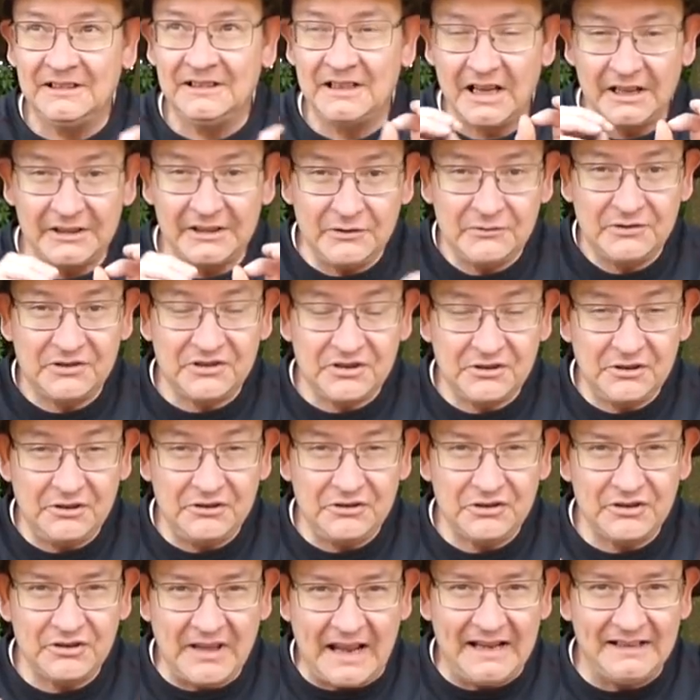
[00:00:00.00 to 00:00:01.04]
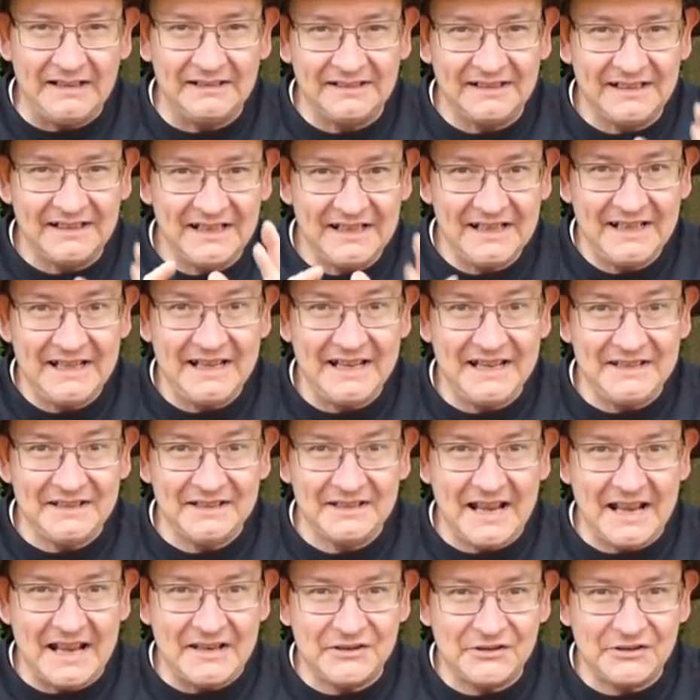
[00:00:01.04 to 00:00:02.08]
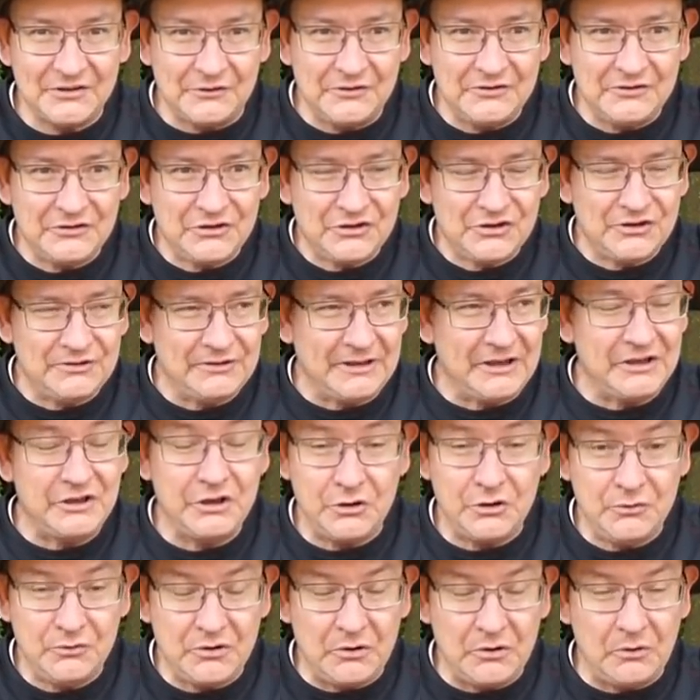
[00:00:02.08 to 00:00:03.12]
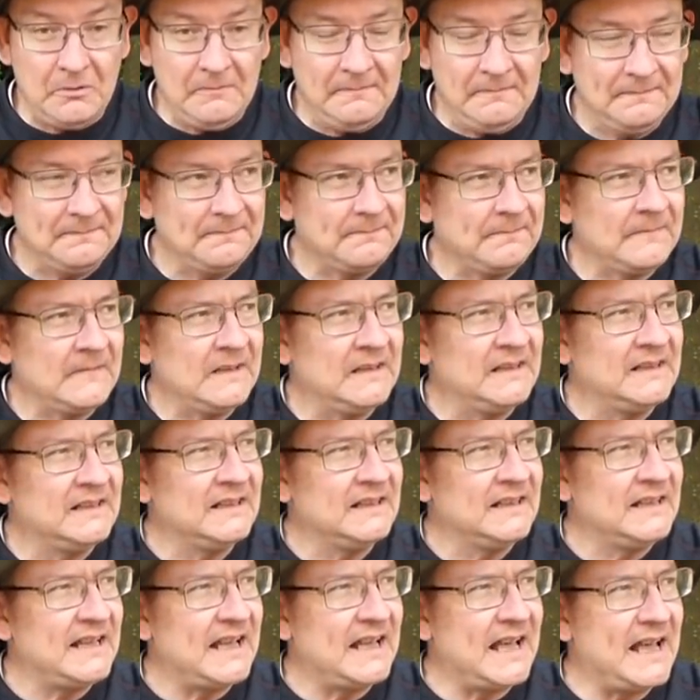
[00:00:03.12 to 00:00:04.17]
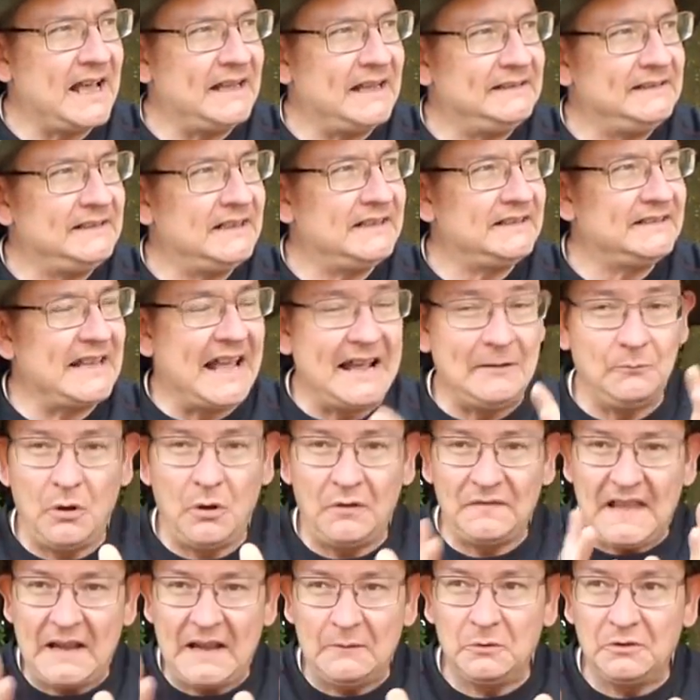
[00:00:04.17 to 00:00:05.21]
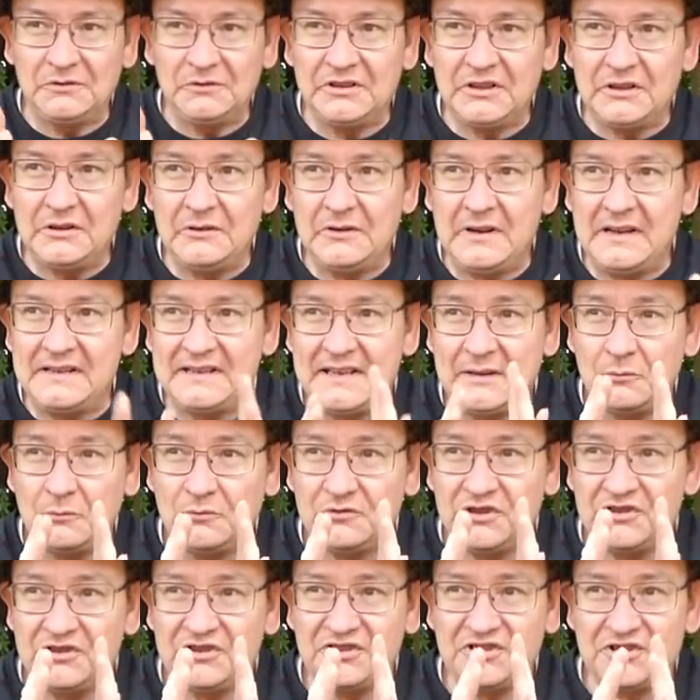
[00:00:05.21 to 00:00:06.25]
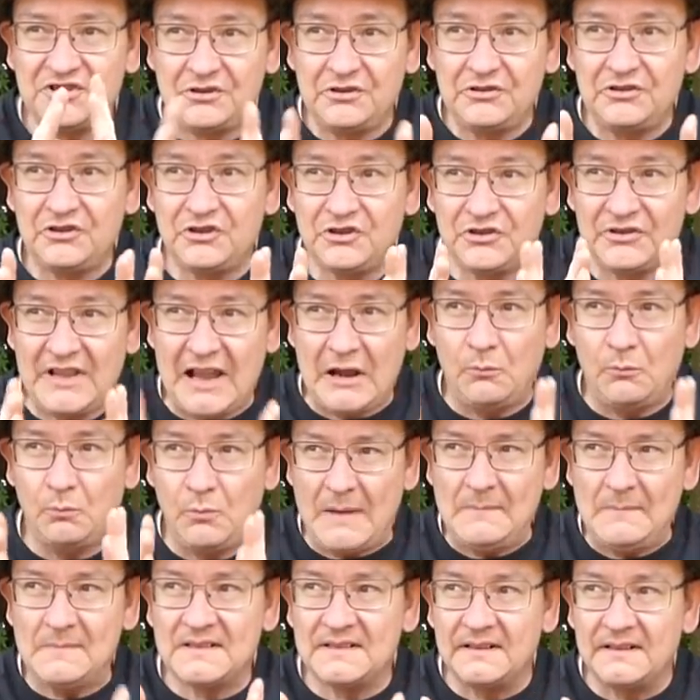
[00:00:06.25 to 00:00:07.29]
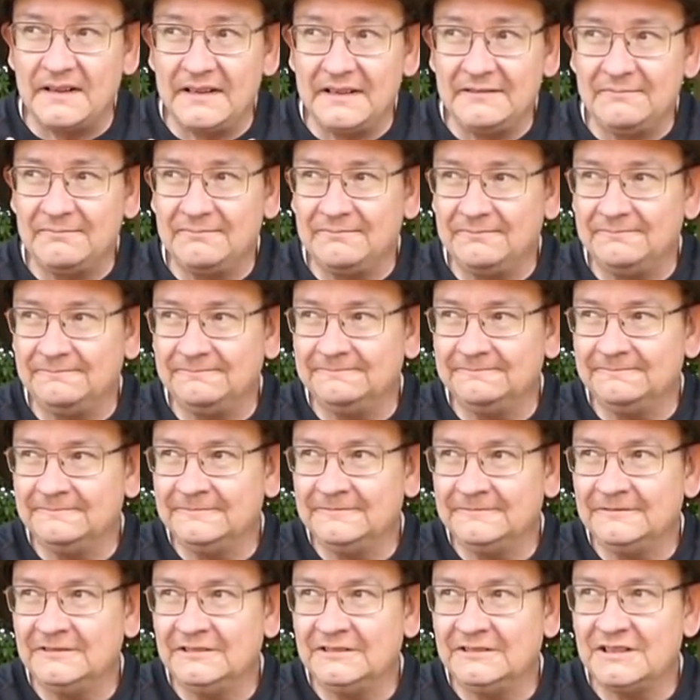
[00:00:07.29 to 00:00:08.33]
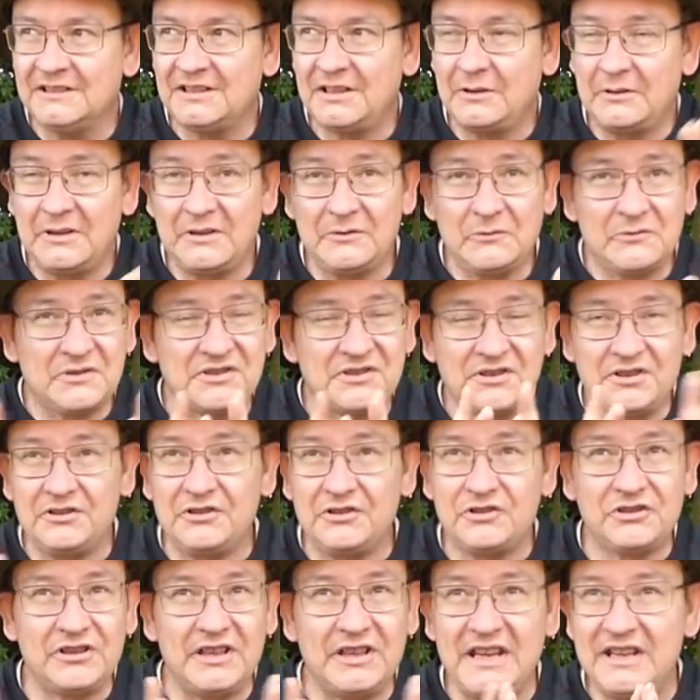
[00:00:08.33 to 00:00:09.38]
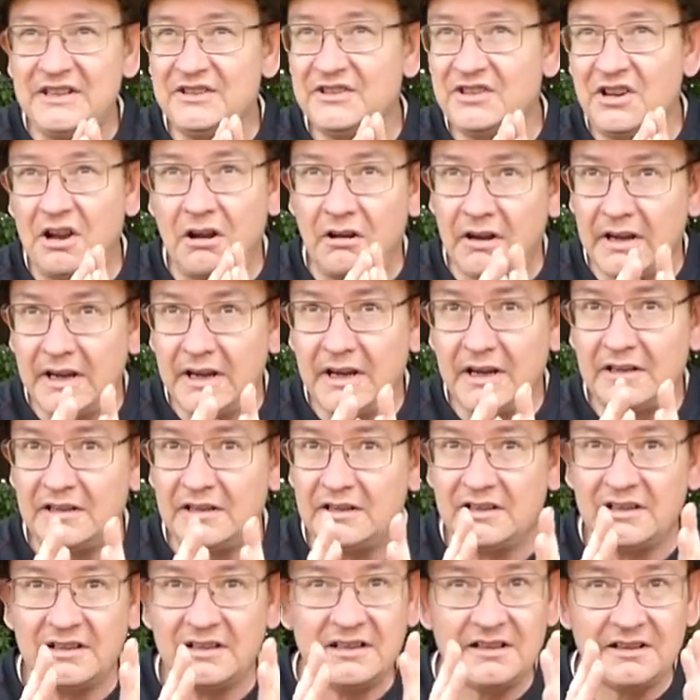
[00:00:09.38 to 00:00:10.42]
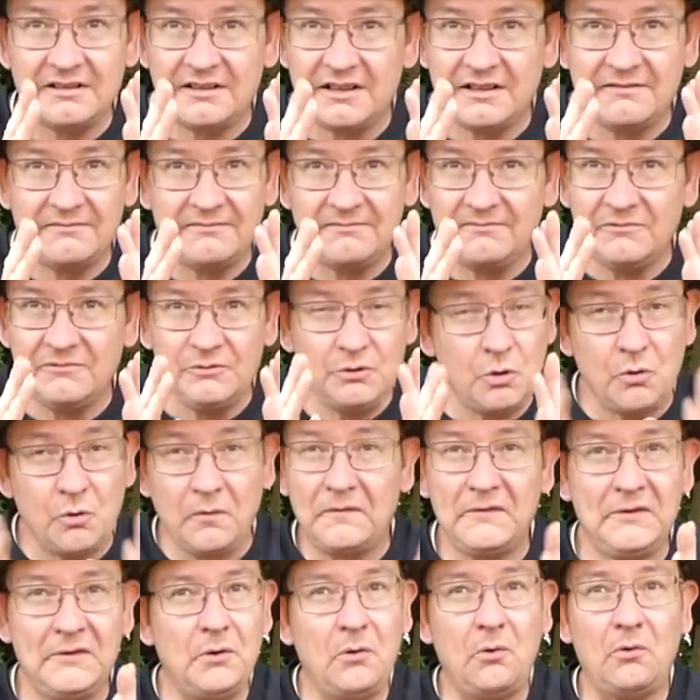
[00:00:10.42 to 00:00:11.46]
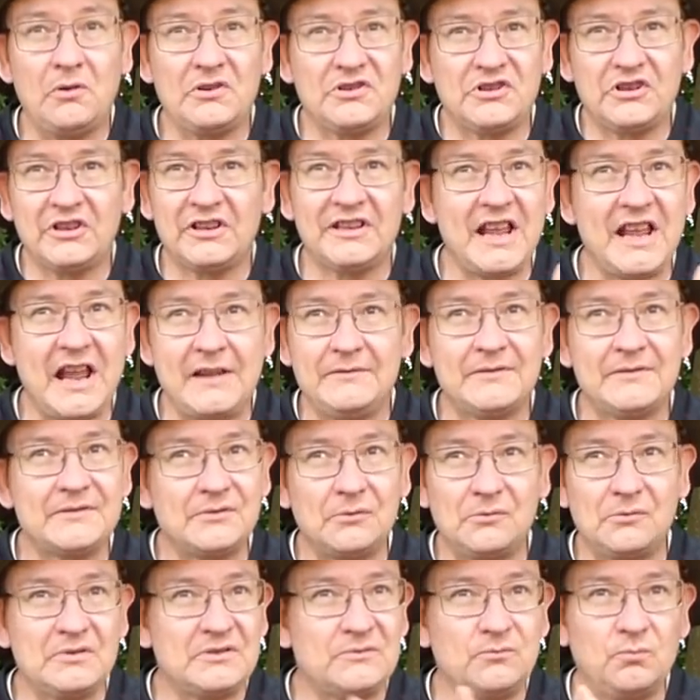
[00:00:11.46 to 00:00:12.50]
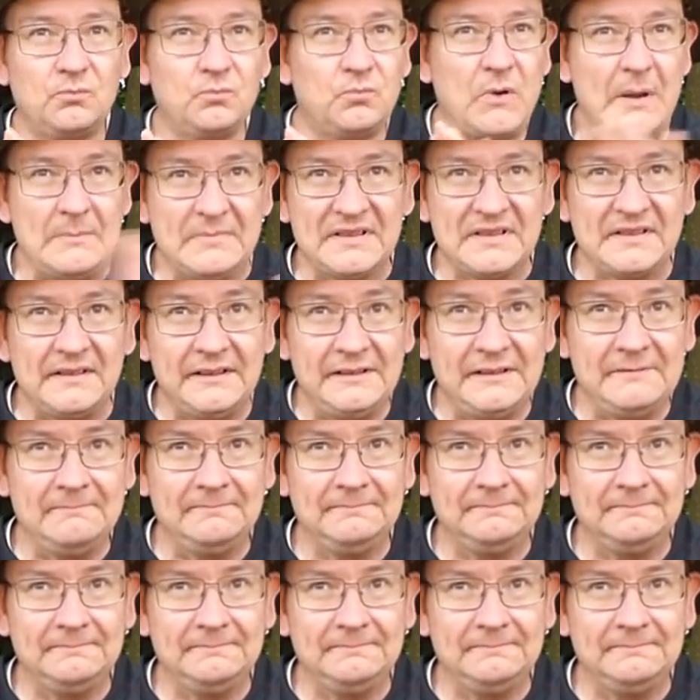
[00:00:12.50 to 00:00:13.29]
and you search that in the internet search in Google, and what that will do is it will just search that website. So it will search the entire North Yorkshire Council's website,